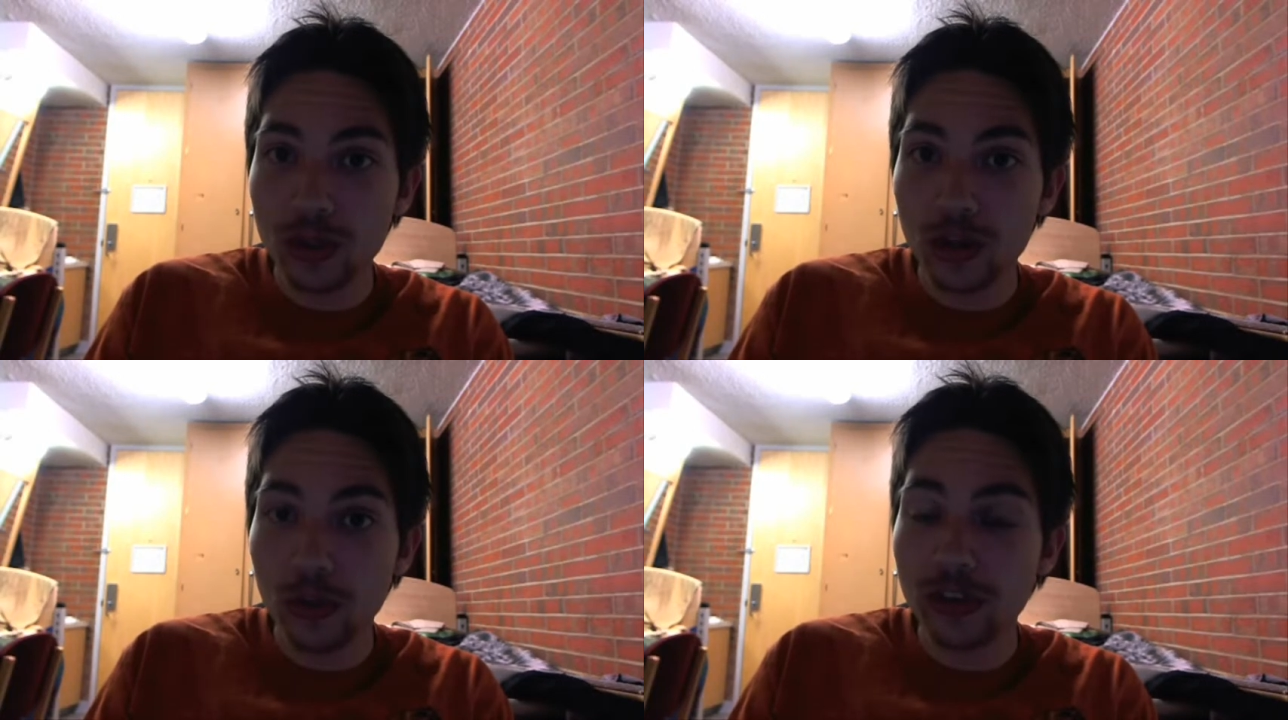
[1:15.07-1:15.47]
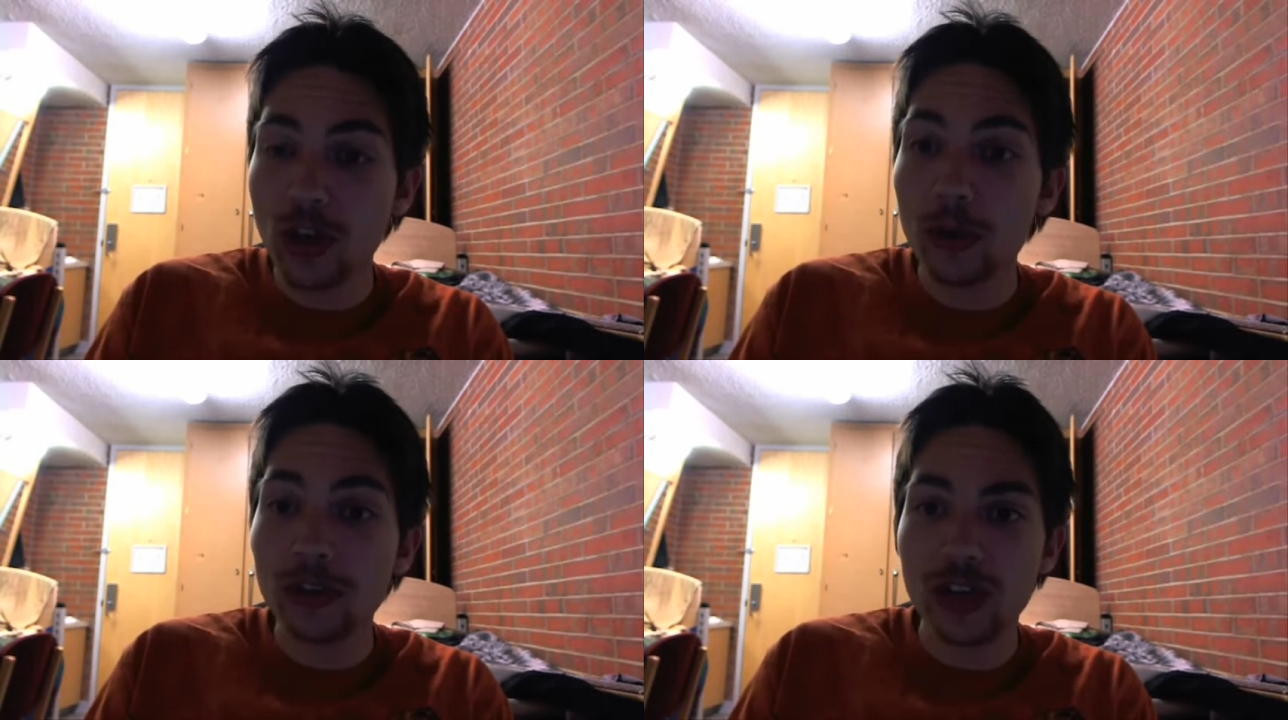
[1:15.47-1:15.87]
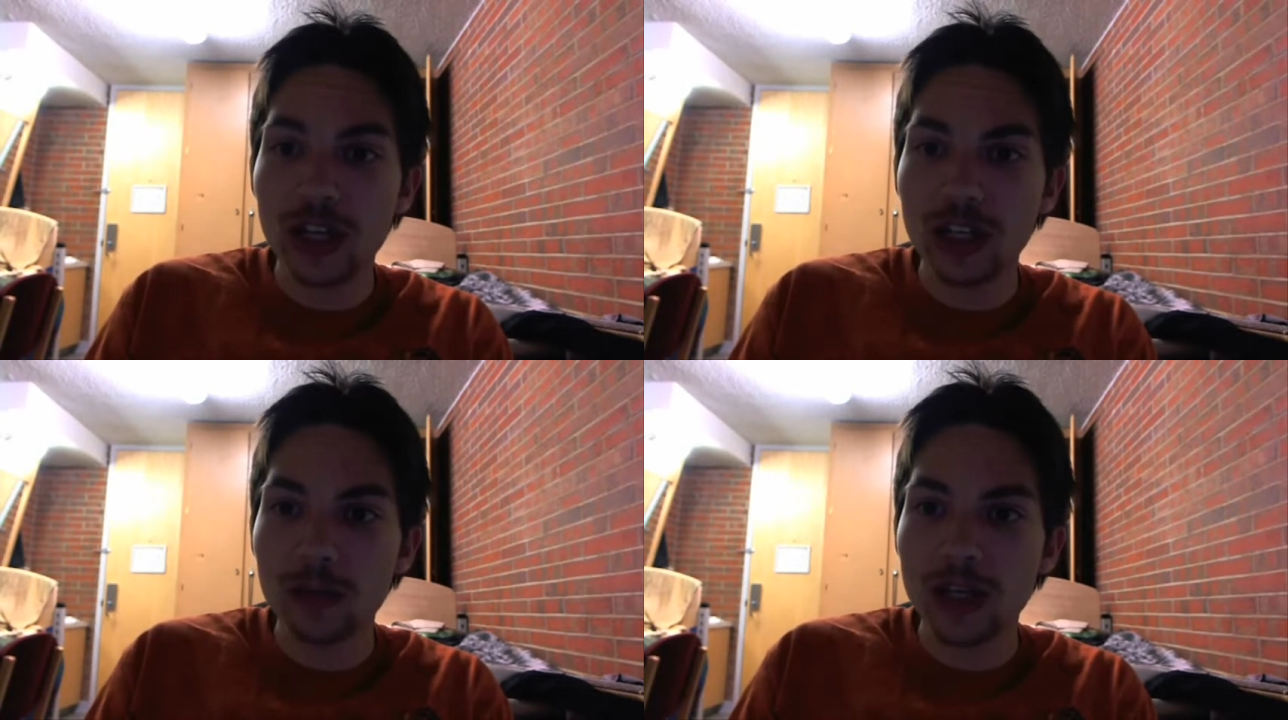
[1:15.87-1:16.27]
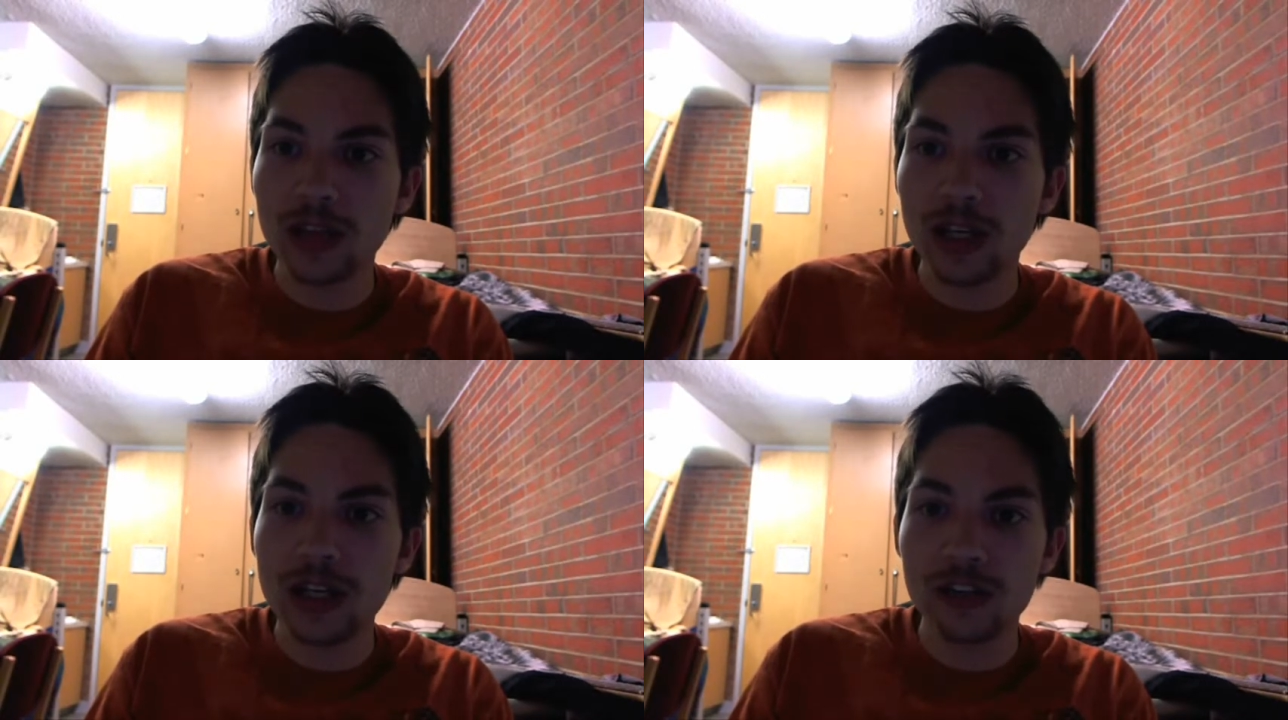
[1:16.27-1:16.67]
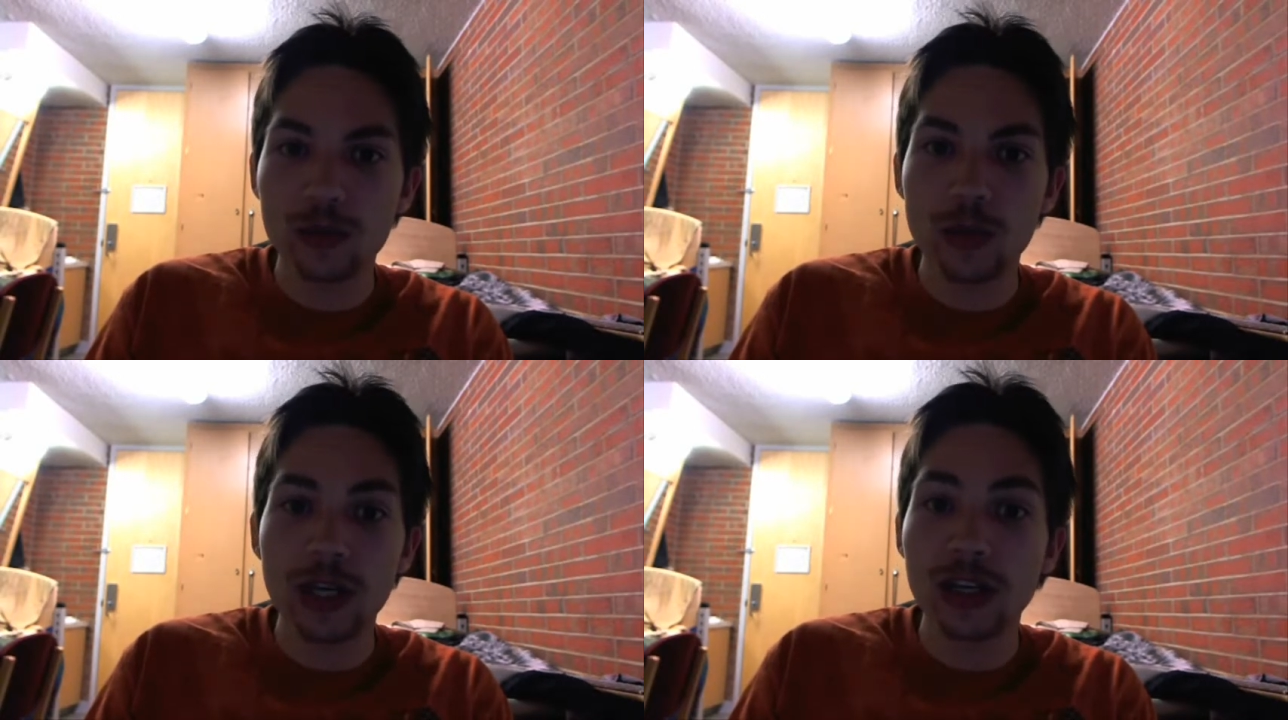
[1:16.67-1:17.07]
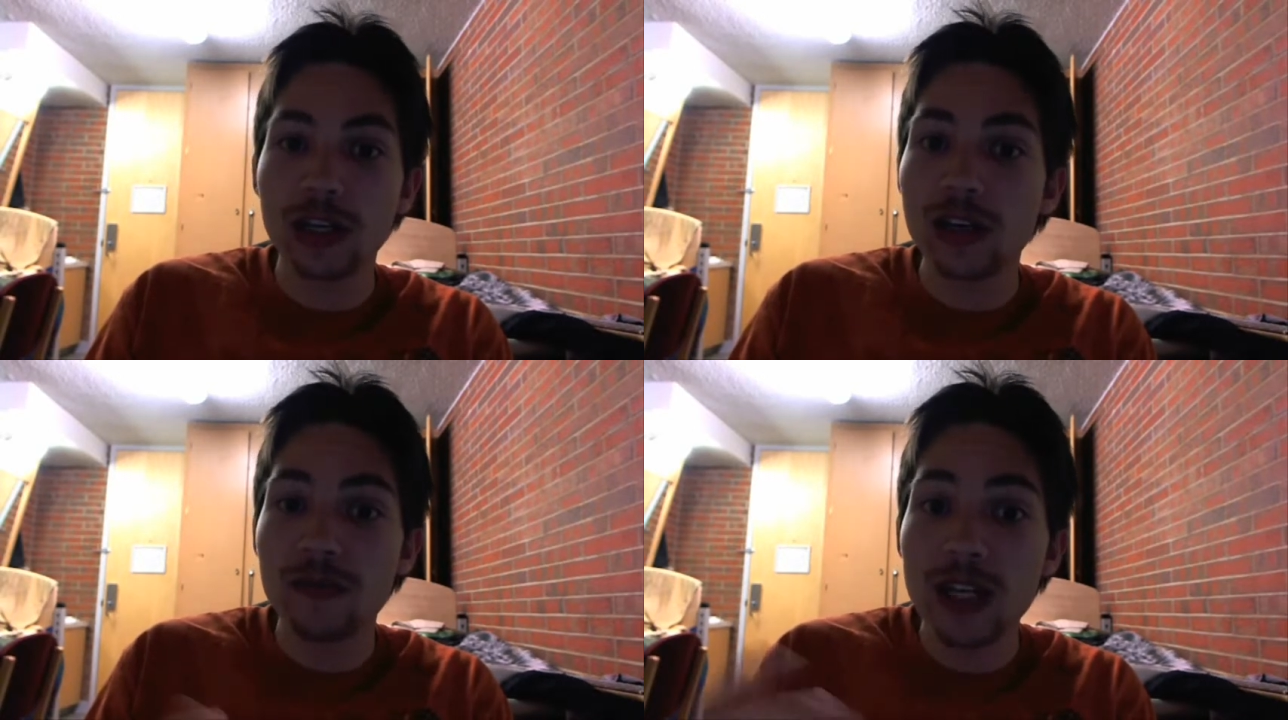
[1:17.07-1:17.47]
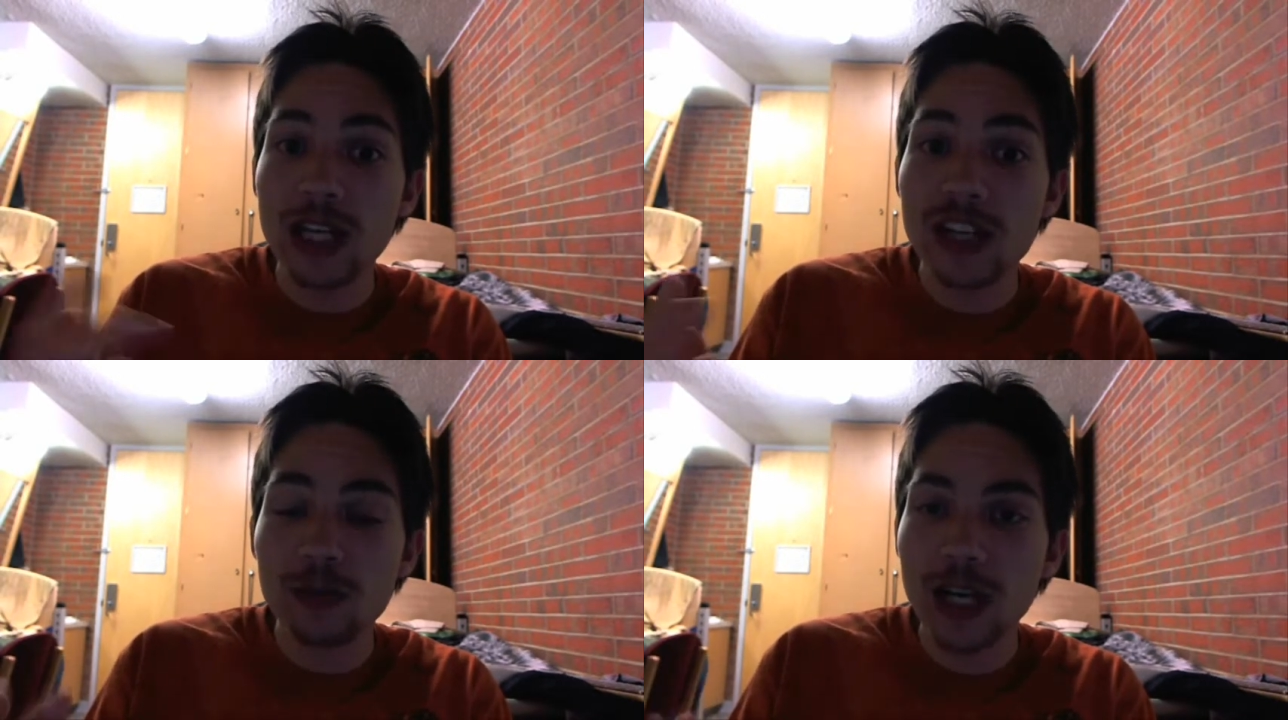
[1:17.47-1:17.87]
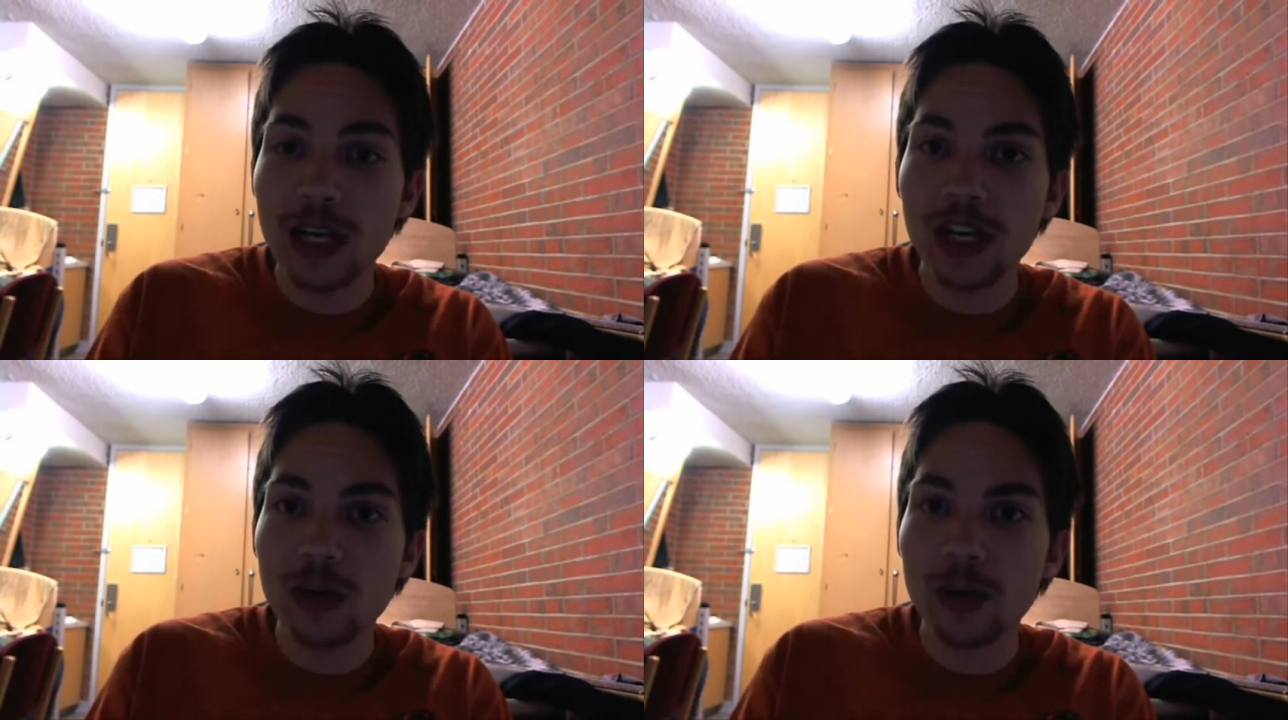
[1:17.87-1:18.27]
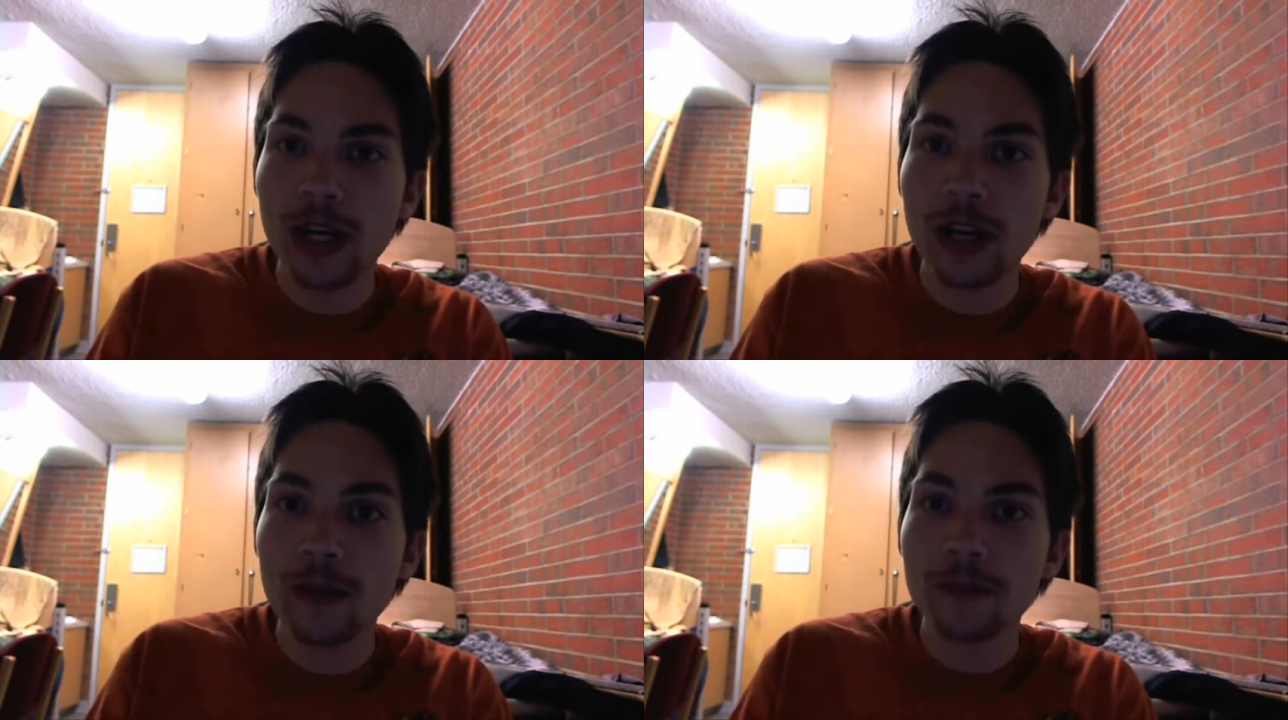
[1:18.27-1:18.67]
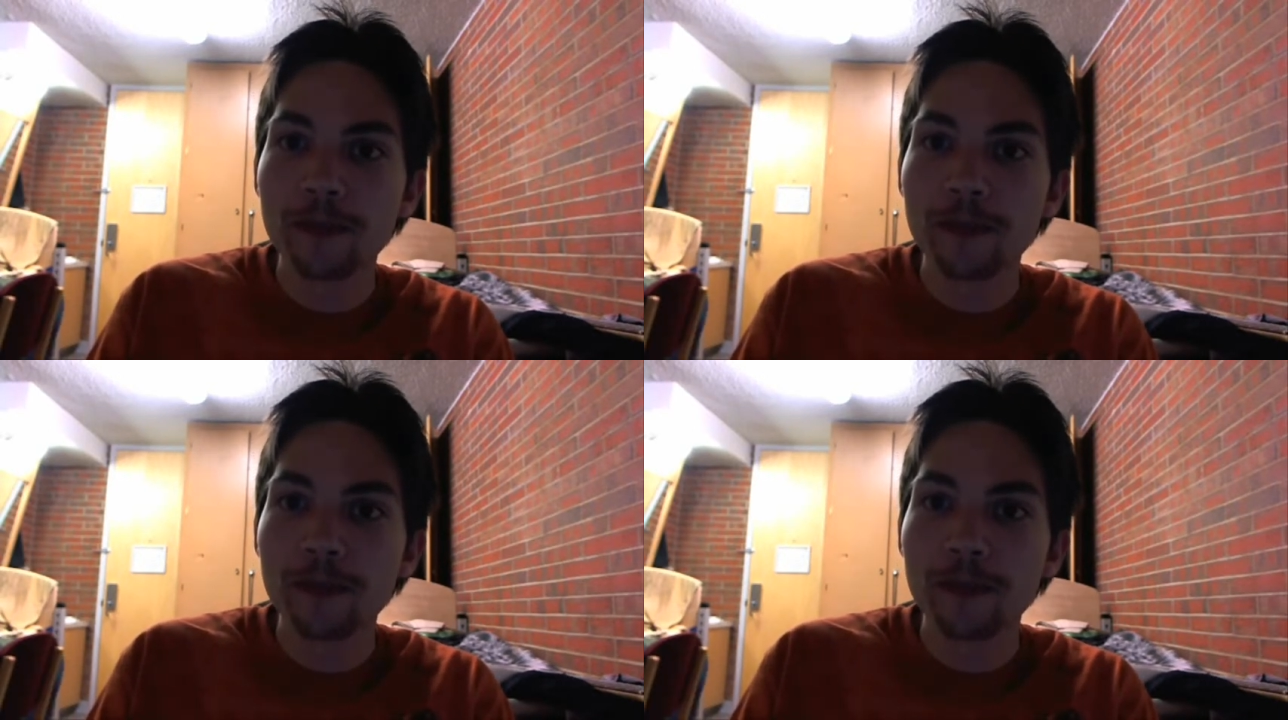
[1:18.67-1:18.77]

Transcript: You know, he's always telling me that he doesn't want to inconvenience me in any way,